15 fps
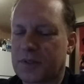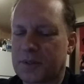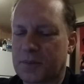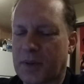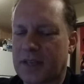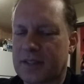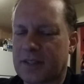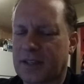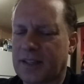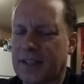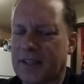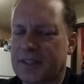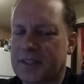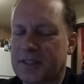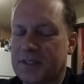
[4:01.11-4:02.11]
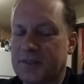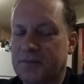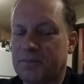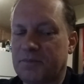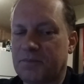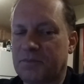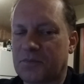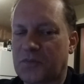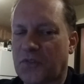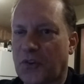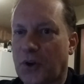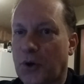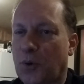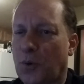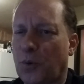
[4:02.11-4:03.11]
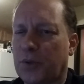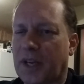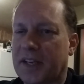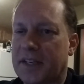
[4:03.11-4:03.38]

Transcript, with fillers: So basically, it's very old